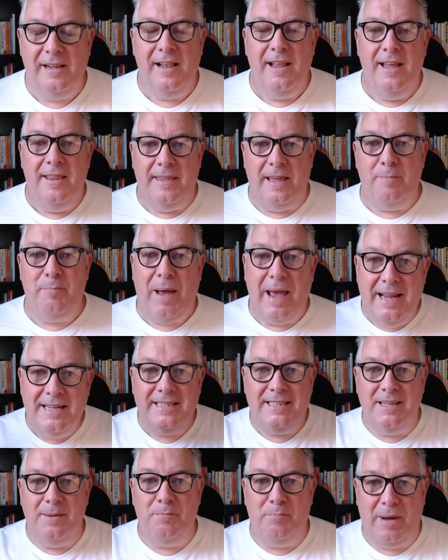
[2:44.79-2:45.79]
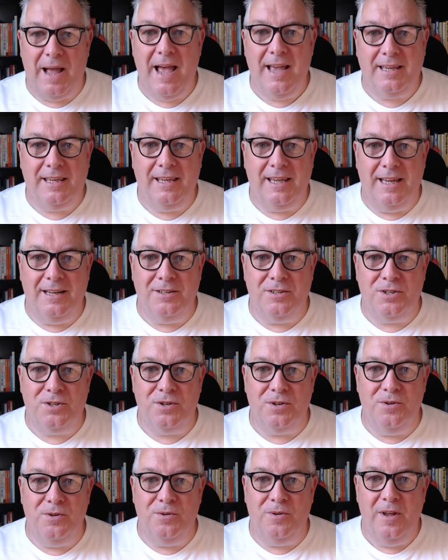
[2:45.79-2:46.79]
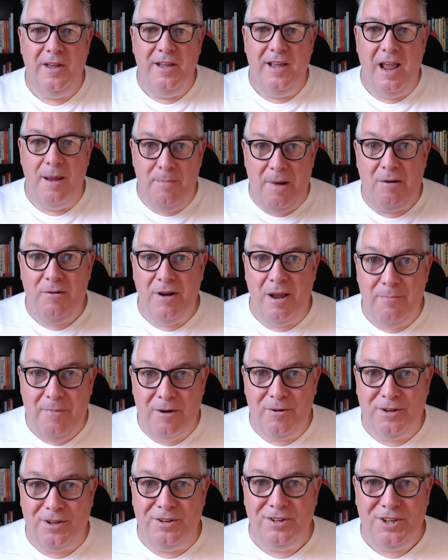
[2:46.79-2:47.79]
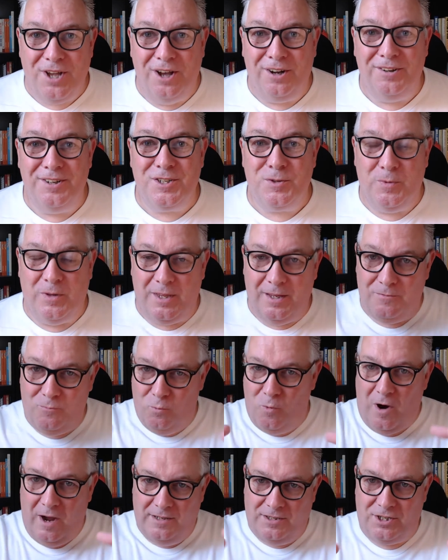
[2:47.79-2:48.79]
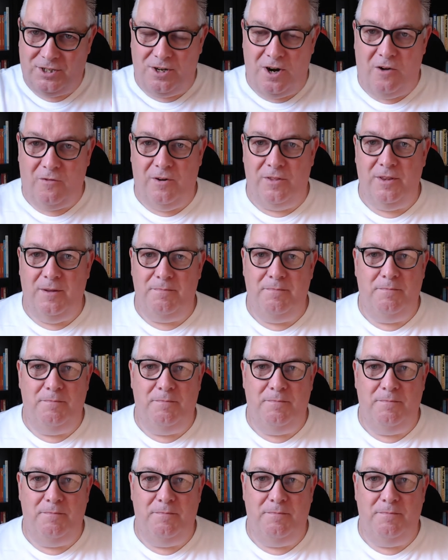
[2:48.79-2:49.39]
They painted them back into American colours with a white star on the